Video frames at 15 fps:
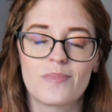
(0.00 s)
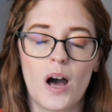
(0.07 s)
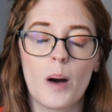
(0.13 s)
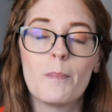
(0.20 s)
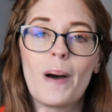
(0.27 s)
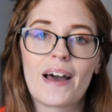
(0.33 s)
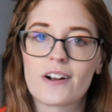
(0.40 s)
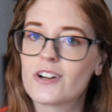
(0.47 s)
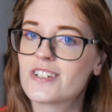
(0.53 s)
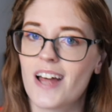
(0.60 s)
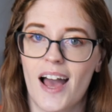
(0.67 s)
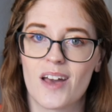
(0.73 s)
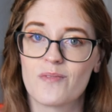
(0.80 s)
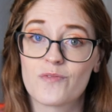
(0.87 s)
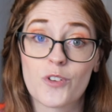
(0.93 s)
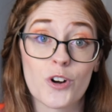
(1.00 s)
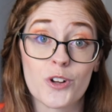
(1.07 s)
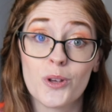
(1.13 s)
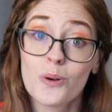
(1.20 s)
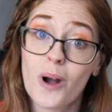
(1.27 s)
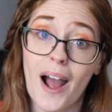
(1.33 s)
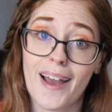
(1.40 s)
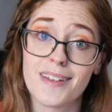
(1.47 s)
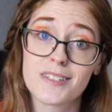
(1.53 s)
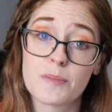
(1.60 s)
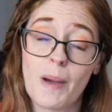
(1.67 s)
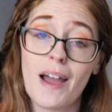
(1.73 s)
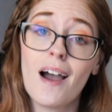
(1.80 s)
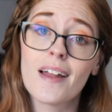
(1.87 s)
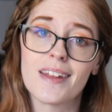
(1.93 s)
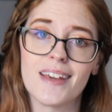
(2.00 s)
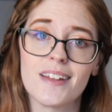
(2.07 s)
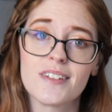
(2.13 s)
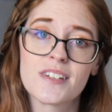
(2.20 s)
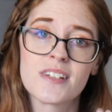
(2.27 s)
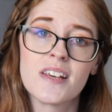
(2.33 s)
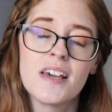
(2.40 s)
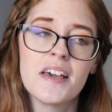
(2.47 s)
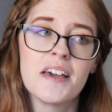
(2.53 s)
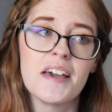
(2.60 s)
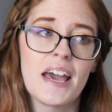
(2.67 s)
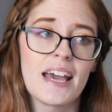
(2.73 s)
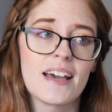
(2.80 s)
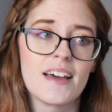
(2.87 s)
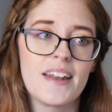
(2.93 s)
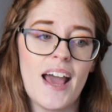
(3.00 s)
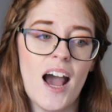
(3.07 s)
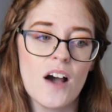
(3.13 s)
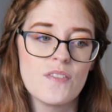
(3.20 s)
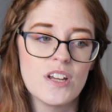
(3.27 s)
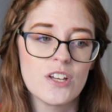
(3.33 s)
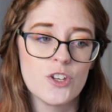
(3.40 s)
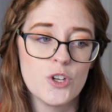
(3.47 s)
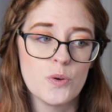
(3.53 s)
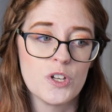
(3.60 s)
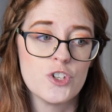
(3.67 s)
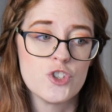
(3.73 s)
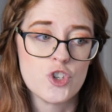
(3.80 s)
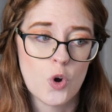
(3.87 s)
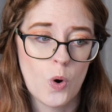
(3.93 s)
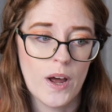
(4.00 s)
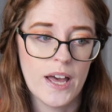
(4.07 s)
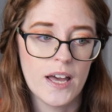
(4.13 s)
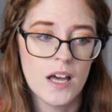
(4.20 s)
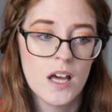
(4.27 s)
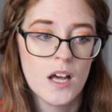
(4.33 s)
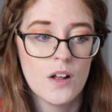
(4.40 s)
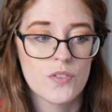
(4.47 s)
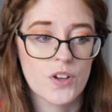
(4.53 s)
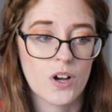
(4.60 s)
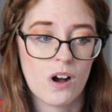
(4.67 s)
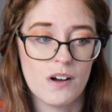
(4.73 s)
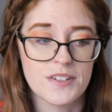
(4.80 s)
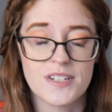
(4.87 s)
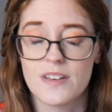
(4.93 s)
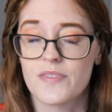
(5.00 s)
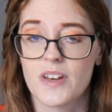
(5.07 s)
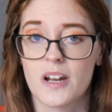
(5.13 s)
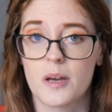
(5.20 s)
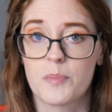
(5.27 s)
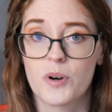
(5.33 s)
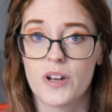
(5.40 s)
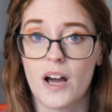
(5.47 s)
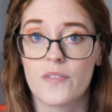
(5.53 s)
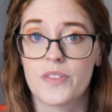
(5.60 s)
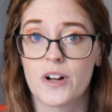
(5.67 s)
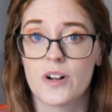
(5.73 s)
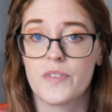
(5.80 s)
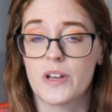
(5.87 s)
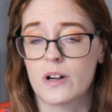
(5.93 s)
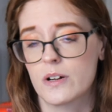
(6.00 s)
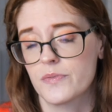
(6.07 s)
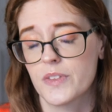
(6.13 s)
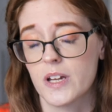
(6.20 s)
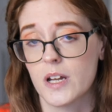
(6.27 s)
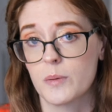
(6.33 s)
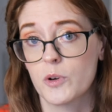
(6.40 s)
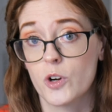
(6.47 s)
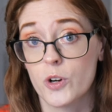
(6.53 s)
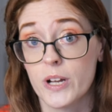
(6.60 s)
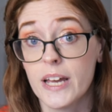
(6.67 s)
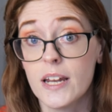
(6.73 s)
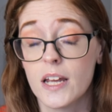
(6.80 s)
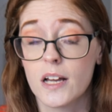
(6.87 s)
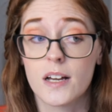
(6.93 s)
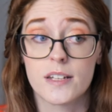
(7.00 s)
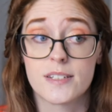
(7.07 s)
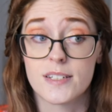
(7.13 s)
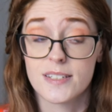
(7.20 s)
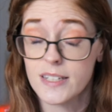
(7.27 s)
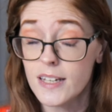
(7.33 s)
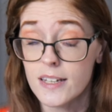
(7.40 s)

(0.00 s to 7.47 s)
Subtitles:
a better time for you guys, my audience, and having you enjoy the content that I put out there and the art that I'm creating, because